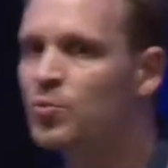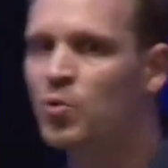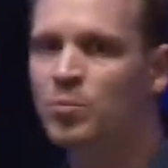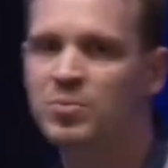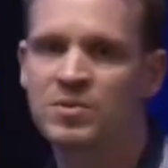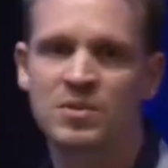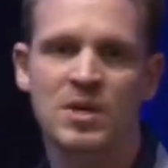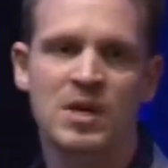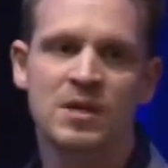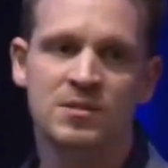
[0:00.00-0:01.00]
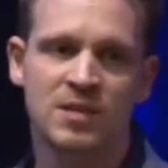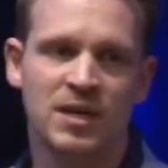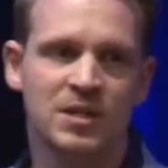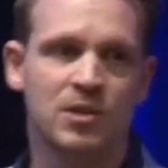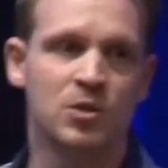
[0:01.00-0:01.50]
groups,
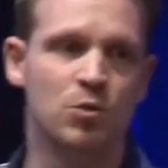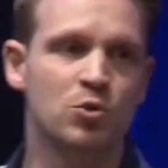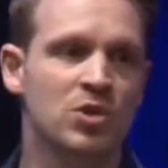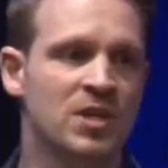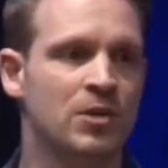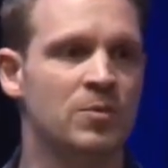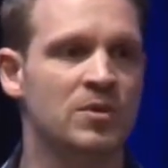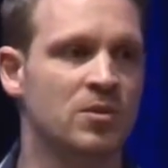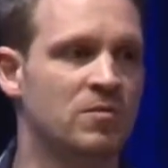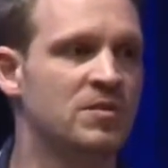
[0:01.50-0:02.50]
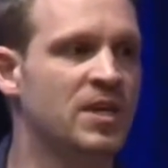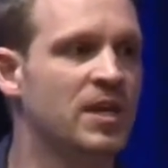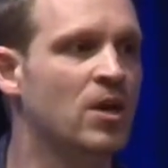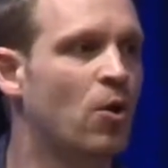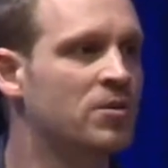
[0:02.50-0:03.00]
starting usually with sort of
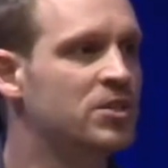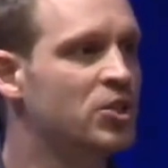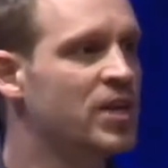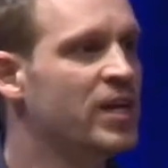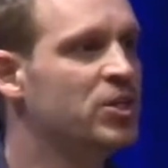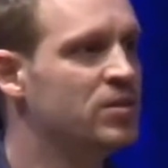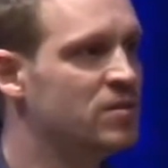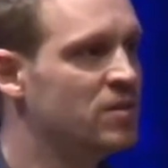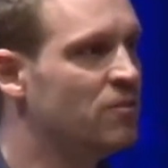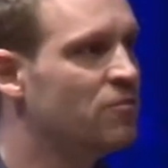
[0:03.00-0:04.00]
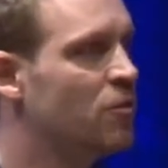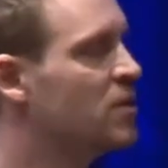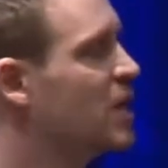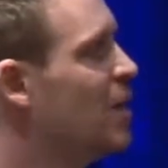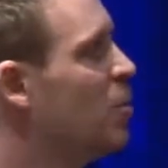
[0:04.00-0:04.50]
single oxygenations and
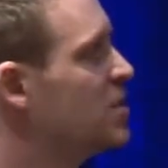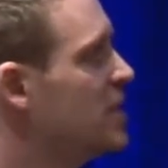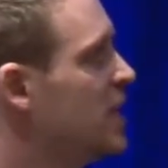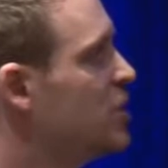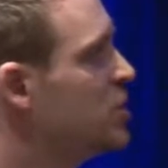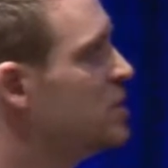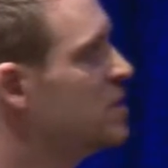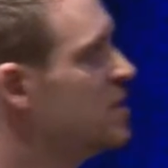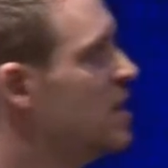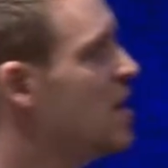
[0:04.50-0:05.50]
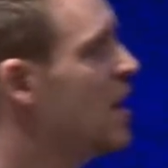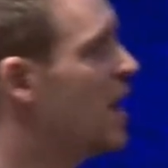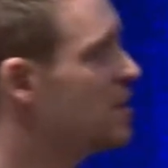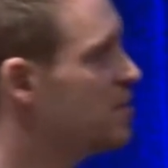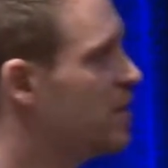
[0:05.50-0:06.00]
further carboxylations,
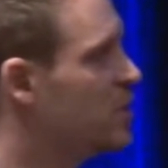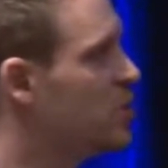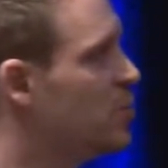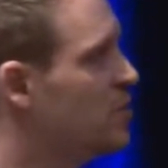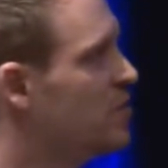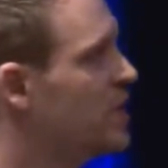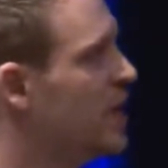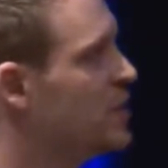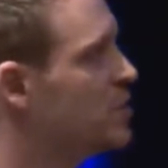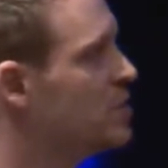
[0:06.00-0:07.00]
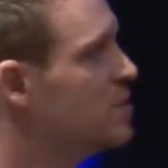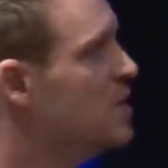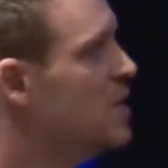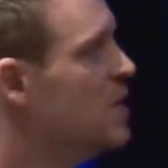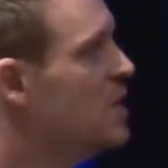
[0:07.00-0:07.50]
other functional modifications,
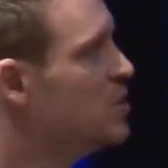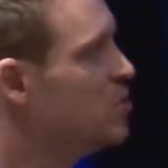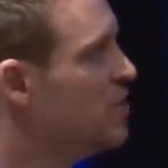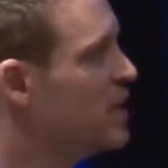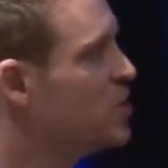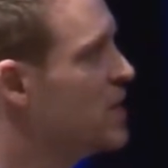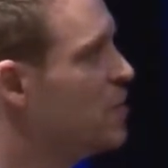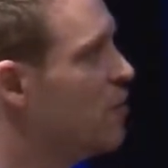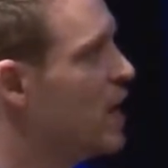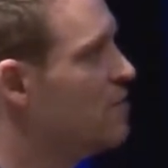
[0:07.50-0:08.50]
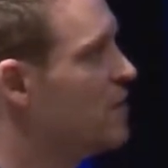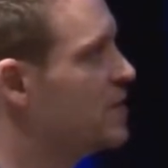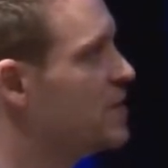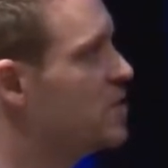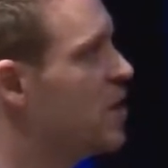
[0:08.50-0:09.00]
to eventually arrive at
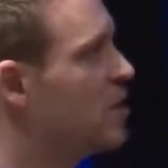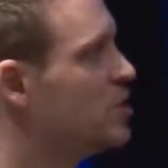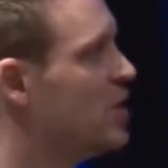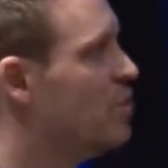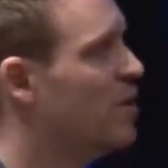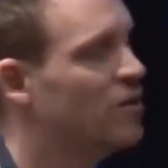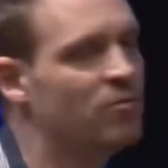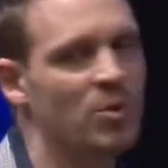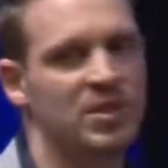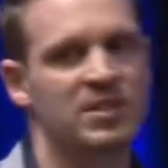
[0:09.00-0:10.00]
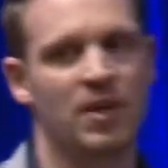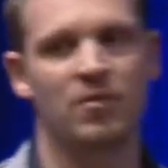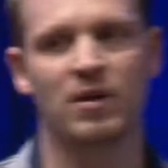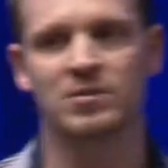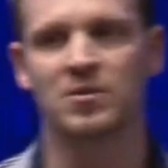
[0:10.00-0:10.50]
this large number of more than
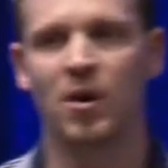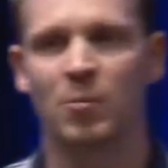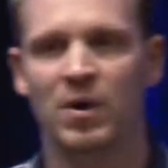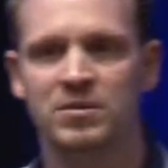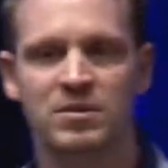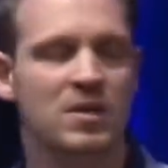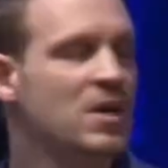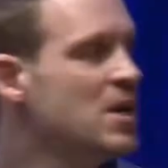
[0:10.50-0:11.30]
10,000 compounds.